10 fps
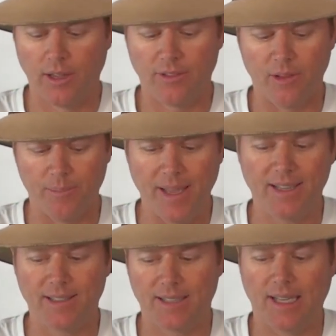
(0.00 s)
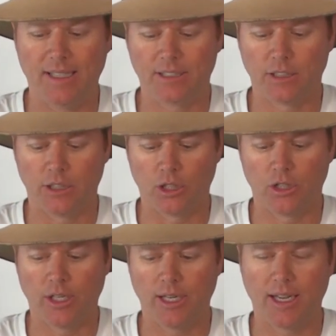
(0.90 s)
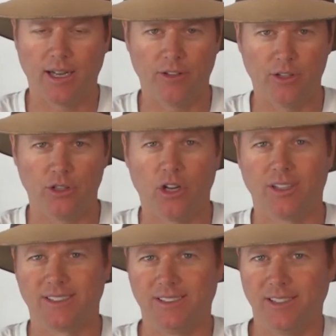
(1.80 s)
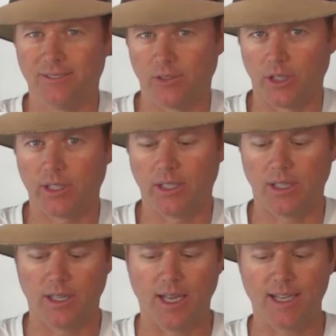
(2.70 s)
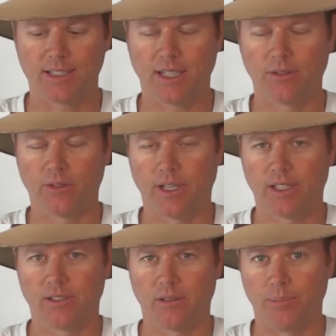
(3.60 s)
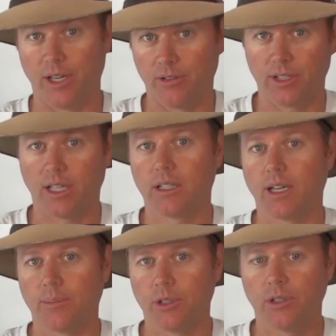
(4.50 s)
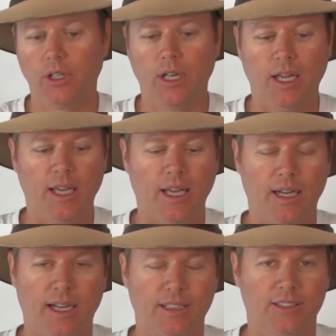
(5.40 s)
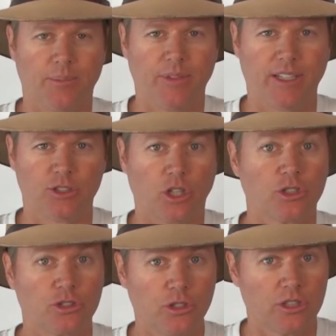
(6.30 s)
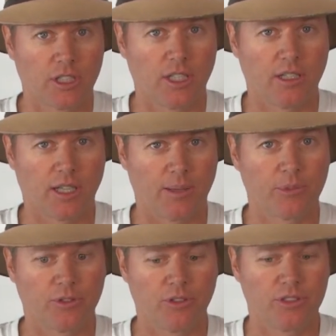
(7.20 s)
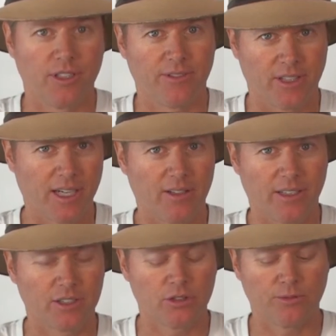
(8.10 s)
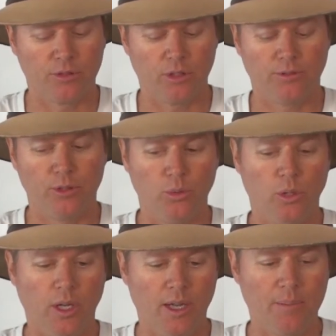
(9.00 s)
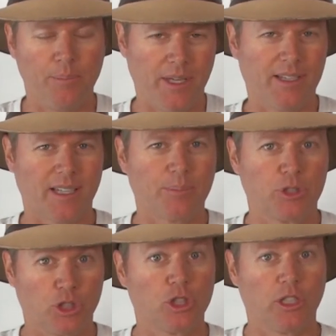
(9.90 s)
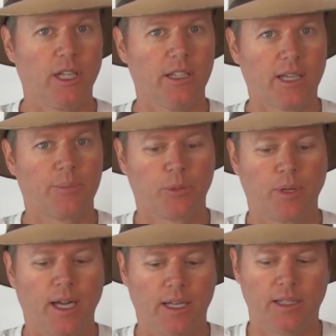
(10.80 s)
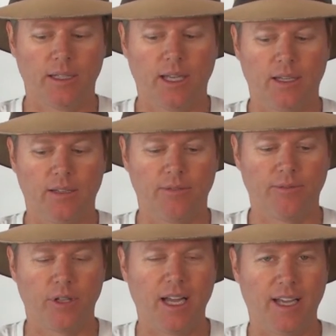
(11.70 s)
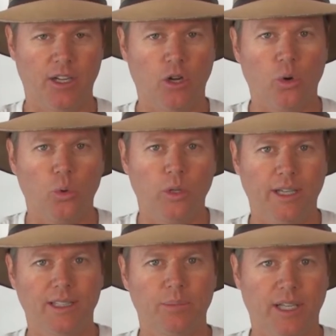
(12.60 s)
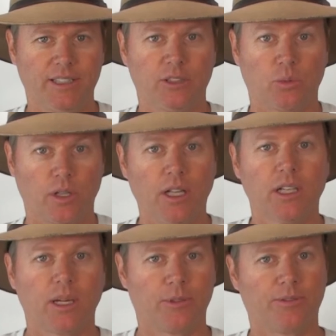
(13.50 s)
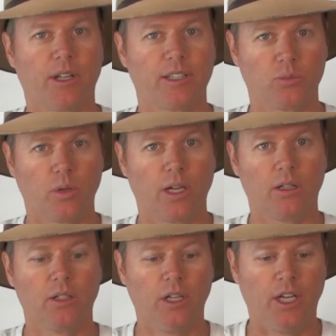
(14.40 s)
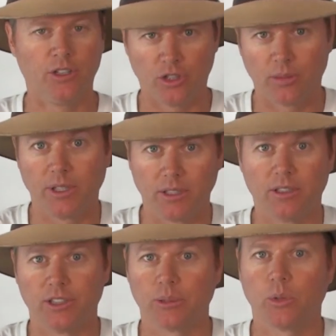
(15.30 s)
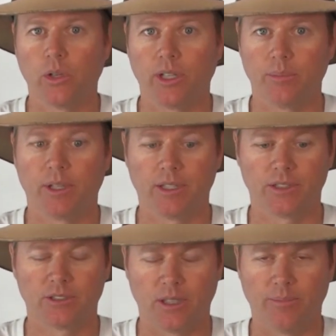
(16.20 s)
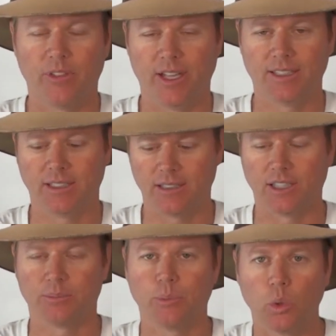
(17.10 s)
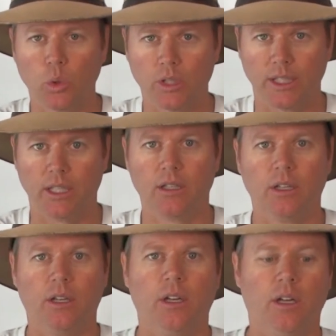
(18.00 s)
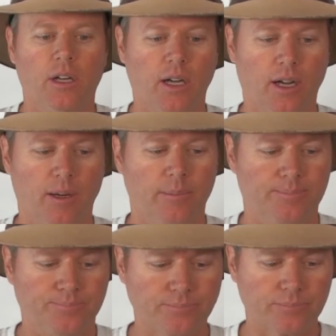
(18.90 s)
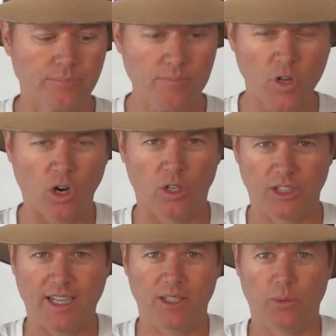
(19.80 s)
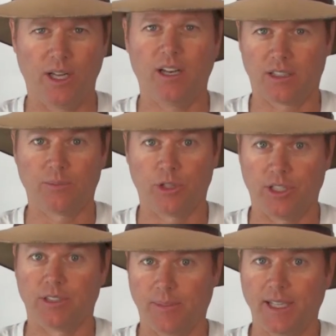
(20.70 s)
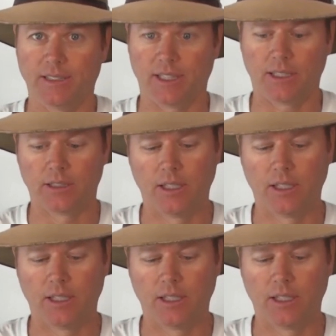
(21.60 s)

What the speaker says: the main thing is learning how the yaw is different. It has several things that are better than a helicopter, and it has some things that aren't as good as a helicopter. They're different areas. So if you pick it up as a good helicopter pilot and fly it only in the places where a helicopter flies well, you're going to be a little disappointed, because some things it does poorly are exactly what a helicopter does amazing.